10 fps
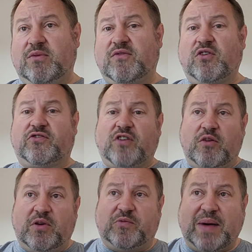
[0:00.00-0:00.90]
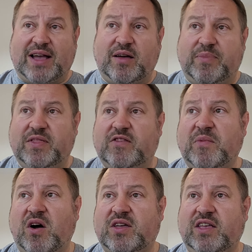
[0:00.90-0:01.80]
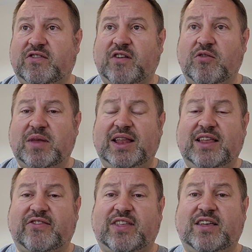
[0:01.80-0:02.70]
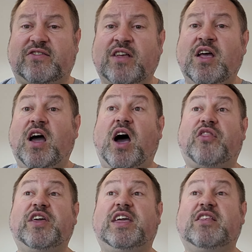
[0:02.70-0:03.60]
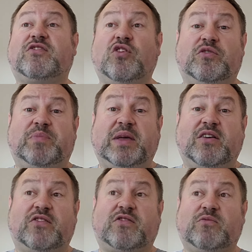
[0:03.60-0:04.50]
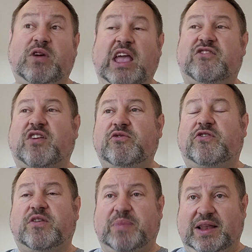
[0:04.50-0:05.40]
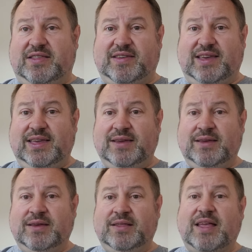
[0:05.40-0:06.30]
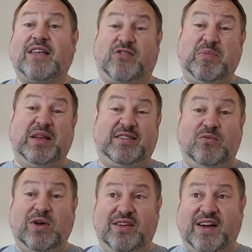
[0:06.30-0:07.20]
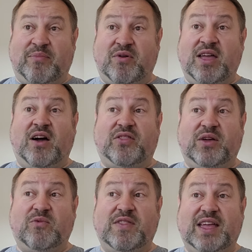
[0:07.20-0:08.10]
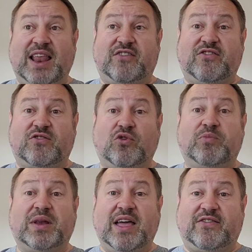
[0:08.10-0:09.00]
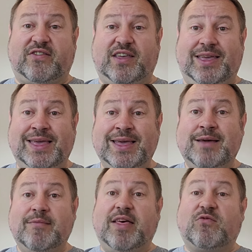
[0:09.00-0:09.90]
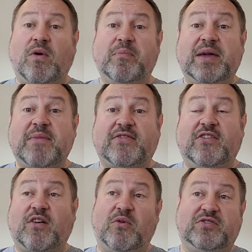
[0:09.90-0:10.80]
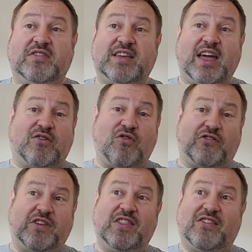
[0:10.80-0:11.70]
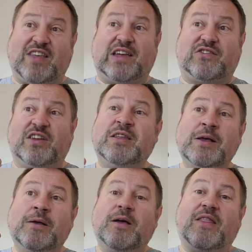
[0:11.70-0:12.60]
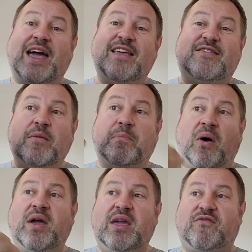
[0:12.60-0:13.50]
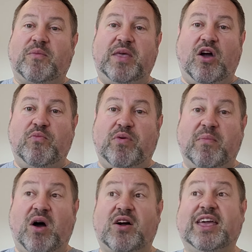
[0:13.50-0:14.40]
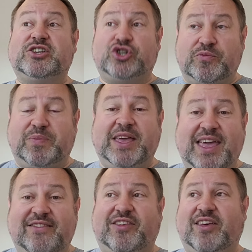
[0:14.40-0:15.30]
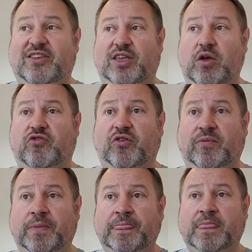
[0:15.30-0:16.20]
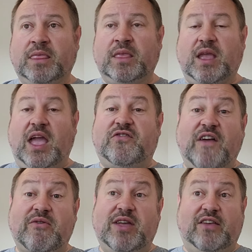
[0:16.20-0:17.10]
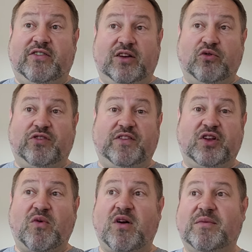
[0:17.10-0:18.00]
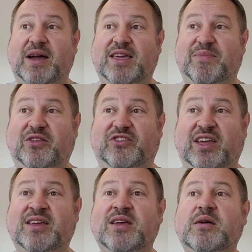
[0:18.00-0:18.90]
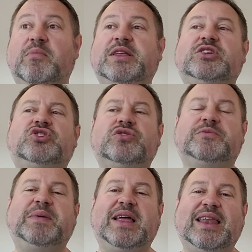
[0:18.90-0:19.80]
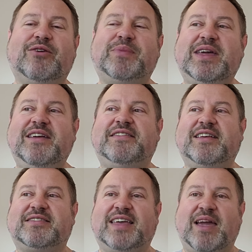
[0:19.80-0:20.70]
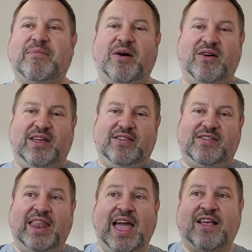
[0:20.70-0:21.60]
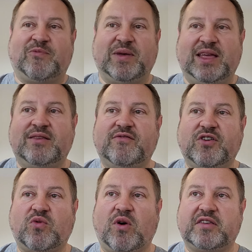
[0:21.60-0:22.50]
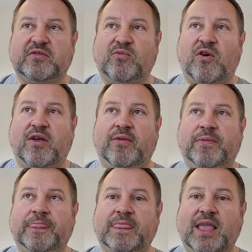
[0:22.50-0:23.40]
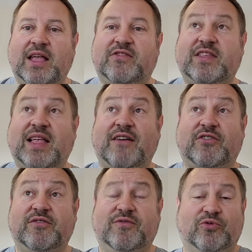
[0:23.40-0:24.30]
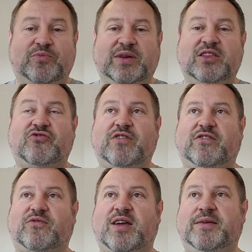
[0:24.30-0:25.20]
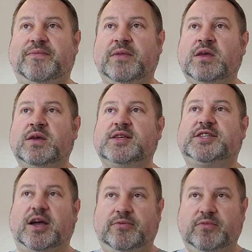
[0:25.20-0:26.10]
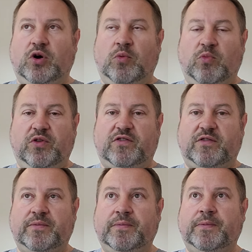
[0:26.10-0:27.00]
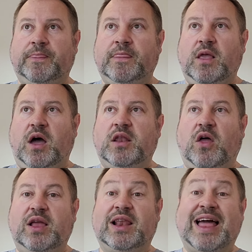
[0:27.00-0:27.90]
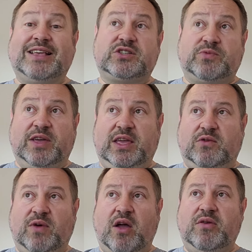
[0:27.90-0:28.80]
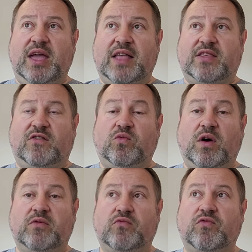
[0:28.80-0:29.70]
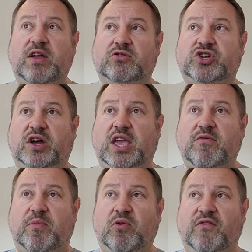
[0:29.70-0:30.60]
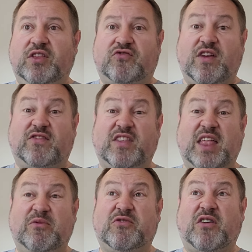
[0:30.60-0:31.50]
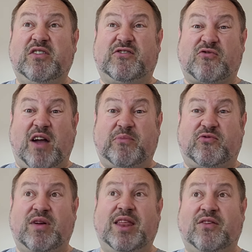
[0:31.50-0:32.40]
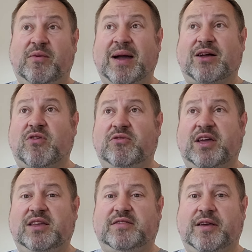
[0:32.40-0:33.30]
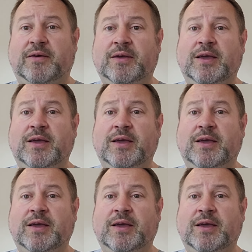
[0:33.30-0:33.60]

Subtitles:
We've got so much backup in this market, so many listings. I think it's good because it shows stability. Now that stability will evaporate, I think, when the election's called, but let's see. But there's one big message I wanted to get across in this section, and that is that buying from the open market should be easier than usual. It's very easy, of course, if you're not worried about your budget, but it should be a little bit easier to get bargains than it has been for quite a while and still have an affordable interest rate. So, onwards. Unlike last week, we only had this one real chunky report of interest, and then it was only scraps really on the macro data.